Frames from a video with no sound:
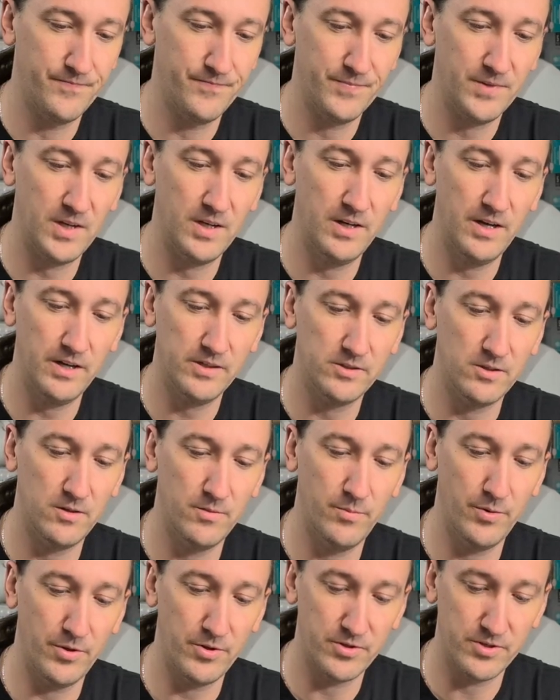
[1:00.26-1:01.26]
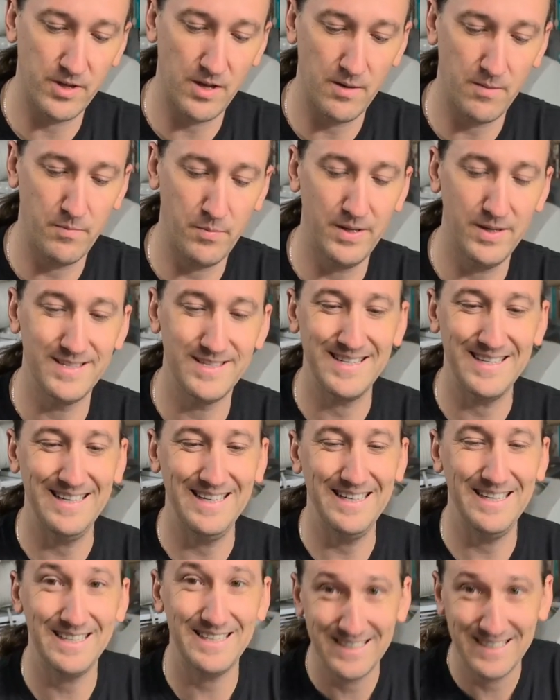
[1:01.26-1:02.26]
connector, but there's 9 pins in
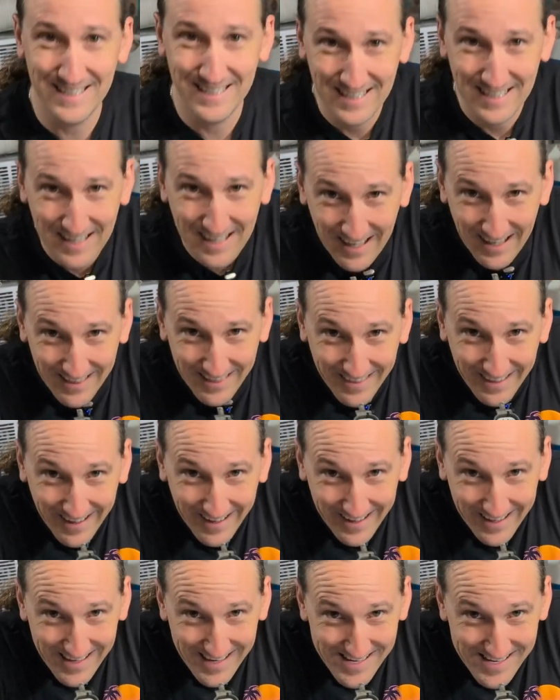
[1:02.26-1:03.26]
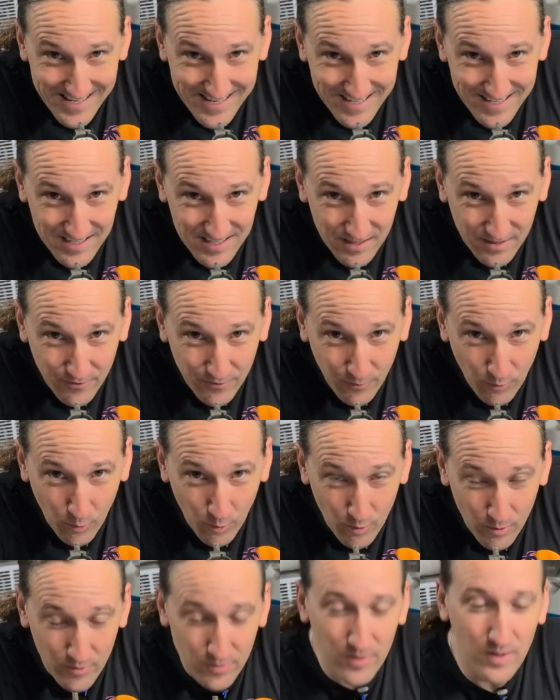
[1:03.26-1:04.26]
it. That is
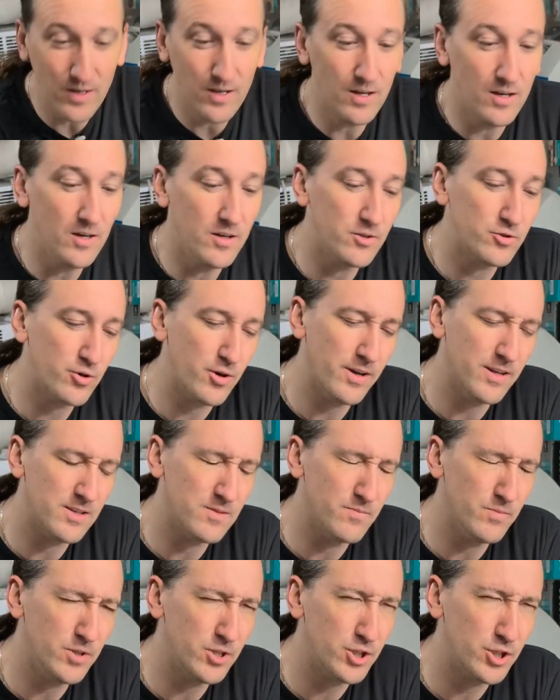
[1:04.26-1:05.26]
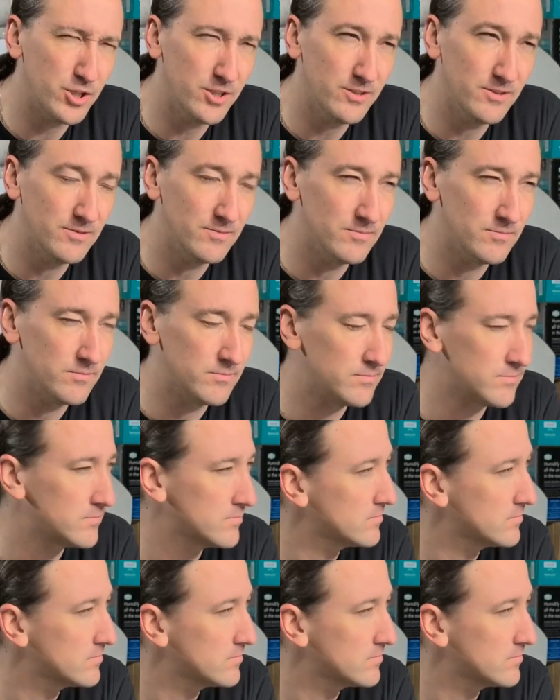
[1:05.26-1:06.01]
for the transmission